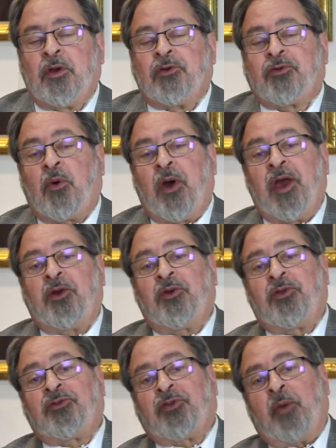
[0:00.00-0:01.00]
So I entered
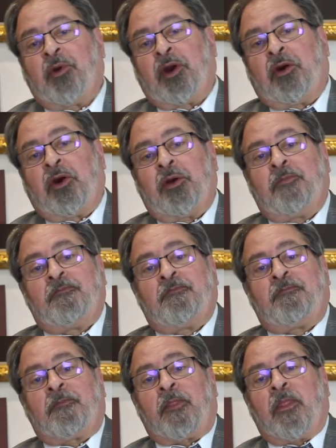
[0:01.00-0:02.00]
the seminary
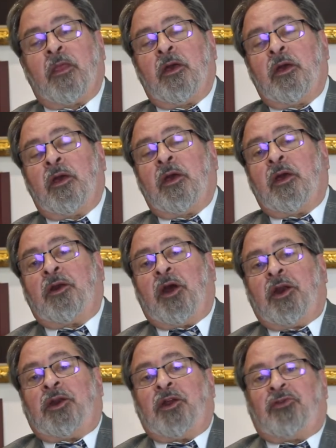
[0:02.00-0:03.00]
in
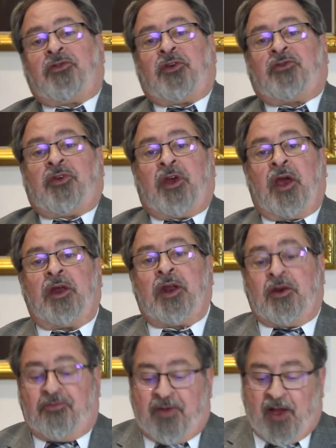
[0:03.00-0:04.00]
1968
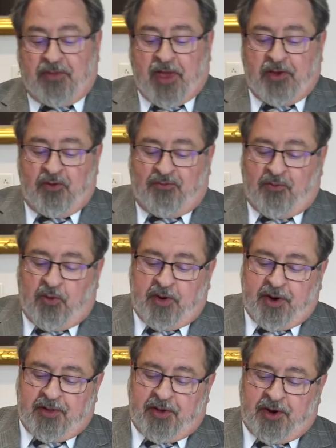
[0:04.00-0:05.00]
and found that
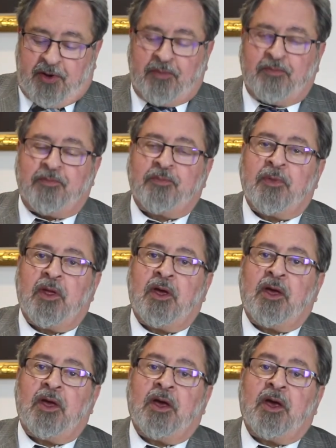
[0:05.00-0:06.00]
euphoria there.
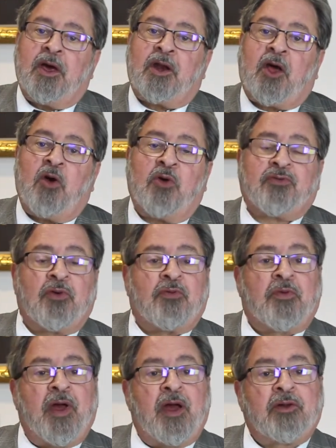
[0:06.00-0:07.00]
And I also
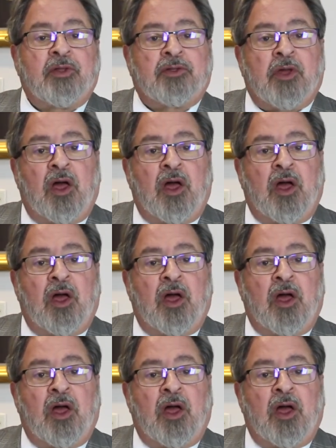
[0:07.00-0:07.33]
found that the